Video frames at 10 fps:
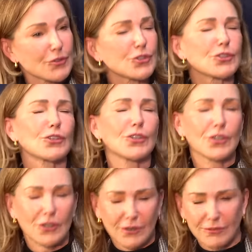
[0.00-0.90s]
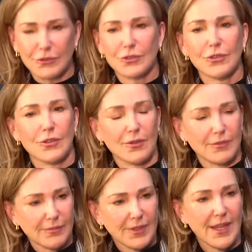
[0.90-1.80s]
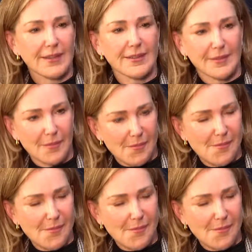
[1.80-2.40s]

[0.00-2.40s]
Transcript: for sure, for sure. Yes.